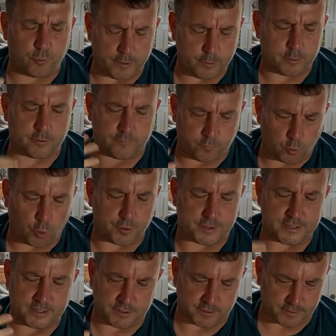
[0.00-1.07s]
it would have
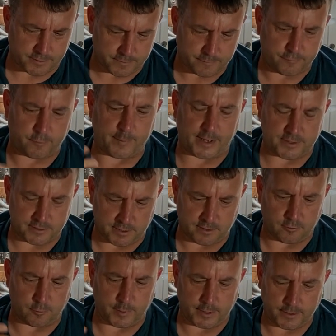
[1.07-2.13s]
wanted to ferment a
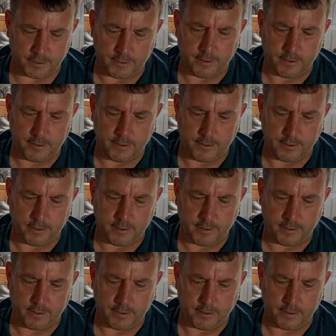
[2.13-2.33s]
little bit,